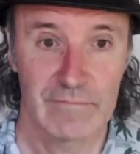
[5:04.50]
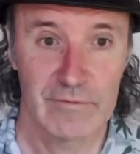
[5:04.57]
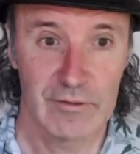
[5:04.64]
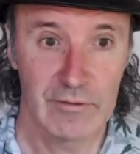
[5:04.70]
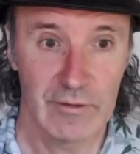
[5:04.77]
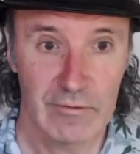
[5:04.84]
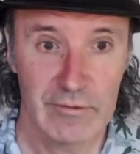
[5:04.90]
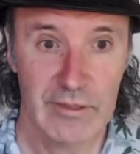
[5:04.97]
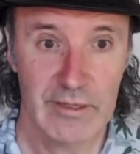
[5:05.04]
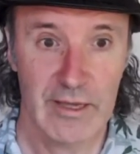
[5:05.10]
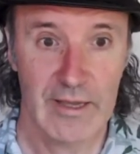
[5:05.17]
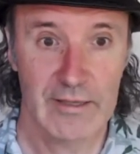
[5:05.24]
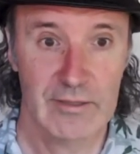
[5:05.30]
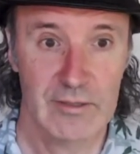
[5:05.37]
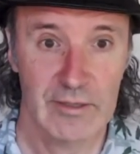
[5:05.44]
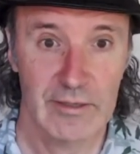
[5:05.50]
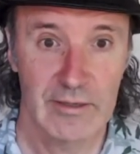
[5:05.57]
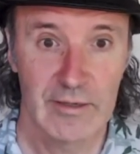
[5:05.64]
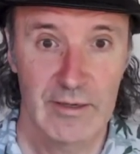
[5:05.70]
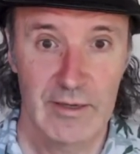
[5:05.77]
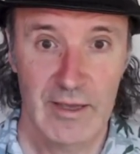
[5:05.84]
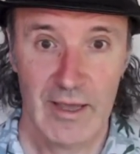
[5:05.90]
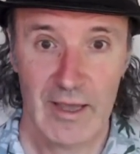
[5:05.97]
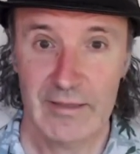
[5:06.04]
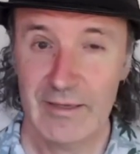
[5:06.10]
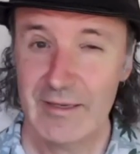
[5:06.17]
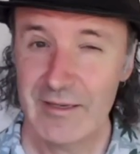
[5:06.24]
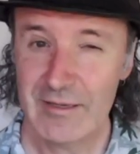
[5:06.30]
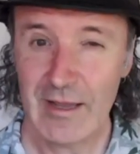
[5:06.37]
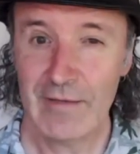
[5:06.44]
to know the answer. And
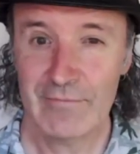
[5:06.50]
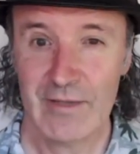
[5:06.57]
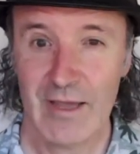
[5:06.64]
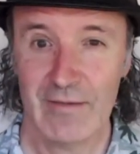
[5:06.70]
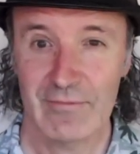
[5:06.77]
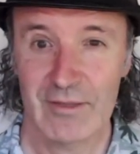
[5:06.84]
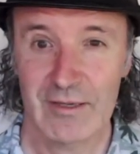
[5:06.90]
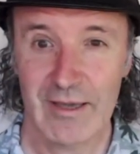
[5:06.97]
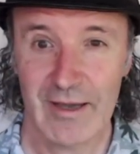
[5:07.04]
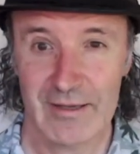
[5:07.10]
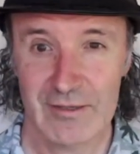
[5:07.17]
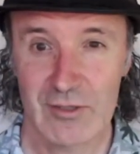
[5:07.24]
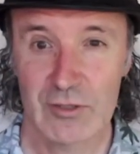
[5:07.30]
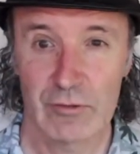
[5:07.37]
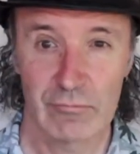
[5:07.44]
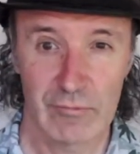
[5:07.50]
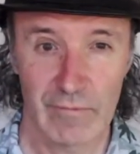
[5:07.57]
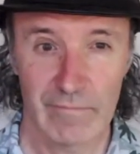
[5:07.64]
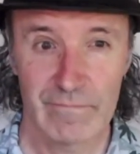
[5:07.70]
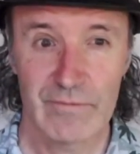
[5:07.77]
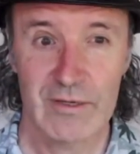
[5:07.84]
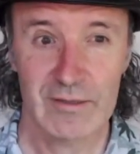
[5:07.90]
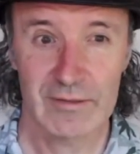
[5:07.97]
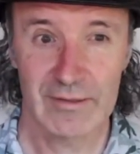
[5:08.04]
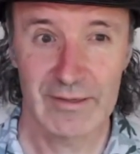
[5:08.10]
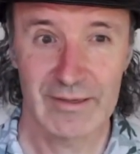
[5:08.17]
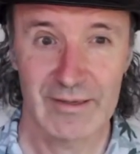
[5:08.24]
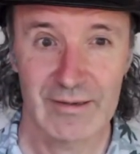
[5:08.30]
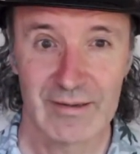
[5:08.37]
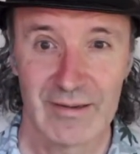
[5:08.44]
then you'd have to have the guts to reveal
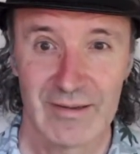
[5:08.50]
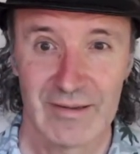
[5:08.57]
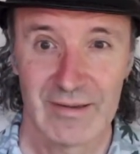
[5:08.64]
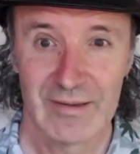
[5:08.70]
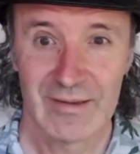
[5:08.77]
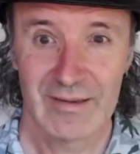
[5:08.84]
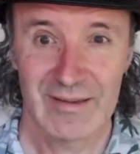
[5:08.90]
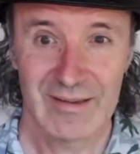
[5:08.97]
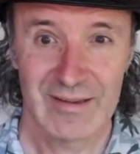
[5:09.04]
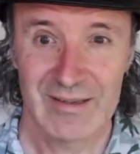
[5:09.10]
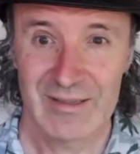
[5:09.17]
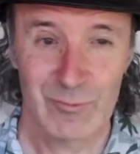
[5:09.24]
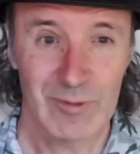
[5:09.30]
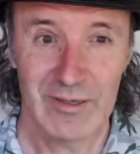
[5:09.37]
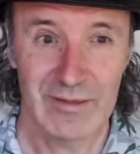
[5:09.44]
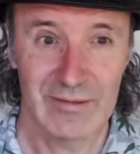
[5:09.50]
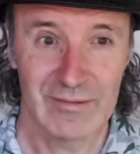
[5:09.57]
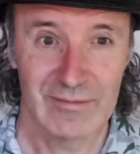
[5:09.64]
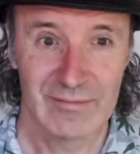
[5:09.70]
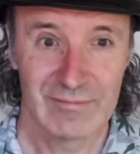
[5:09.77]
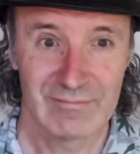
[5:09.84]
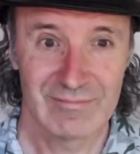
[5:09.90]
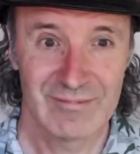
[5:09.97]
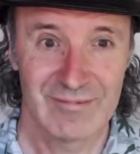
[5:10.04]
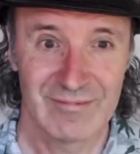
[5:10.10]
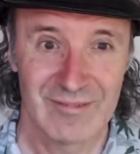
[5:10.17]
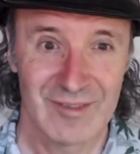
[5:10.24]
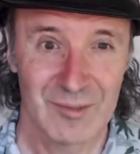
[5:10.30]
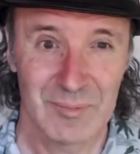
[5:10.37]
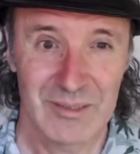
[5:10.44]
it as well,
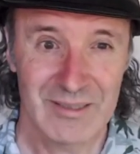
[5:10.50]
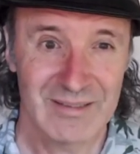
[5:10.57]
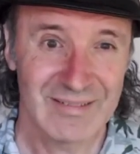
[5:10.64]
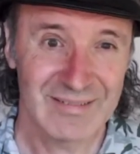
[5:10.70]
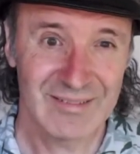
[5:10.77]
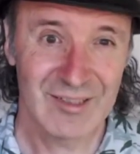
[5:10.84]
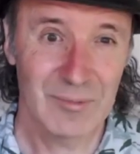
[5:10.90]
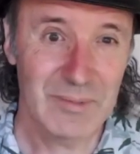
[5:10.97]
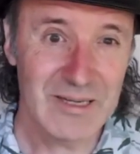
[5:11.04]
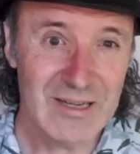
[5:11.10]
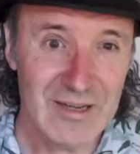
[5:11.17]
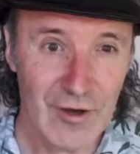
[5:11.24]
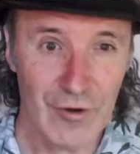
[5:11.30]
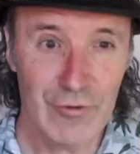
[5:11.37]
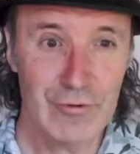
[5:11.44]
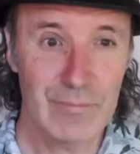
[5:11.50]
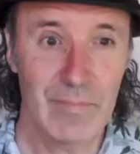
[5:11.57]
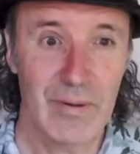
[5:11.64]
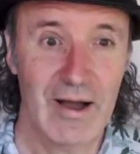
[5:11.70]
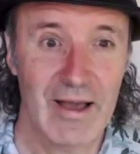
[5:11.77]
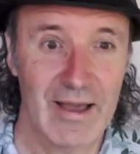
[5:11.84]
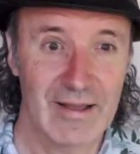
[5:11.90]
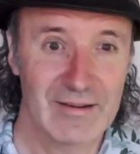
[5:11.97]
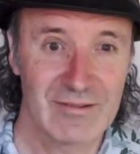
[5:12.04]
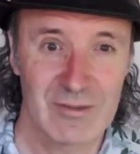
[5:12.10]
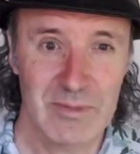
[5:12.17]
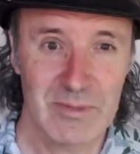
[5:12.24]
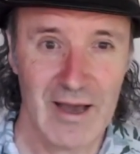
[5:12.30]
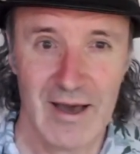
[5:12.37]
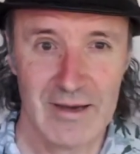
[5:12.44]
to be known by it, to
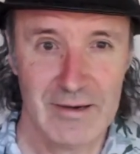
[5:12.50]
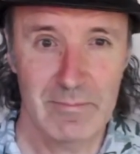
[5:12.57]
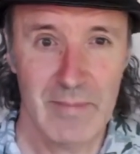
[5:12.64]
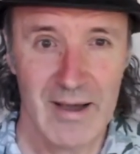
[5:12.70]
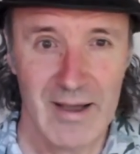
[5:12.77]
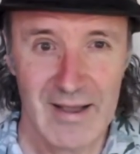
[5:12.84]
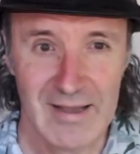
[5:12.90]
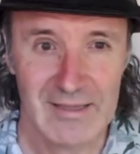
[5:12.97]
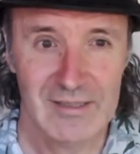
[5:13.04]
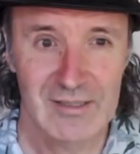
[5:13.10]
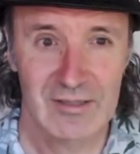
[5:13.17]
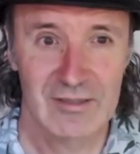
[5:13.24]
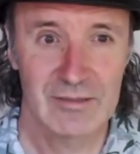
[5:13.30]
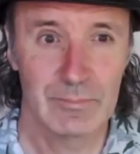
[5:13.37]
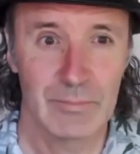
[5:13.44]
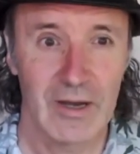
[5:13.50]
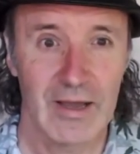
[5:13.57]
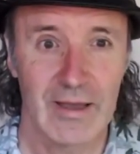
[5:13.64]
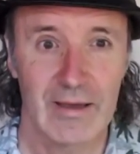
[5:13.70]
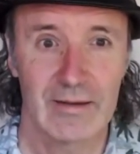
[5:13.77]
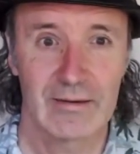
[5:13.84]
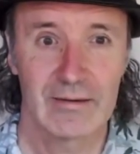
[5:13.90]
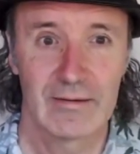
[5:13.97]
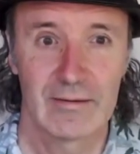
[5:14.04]
be unmasked by it.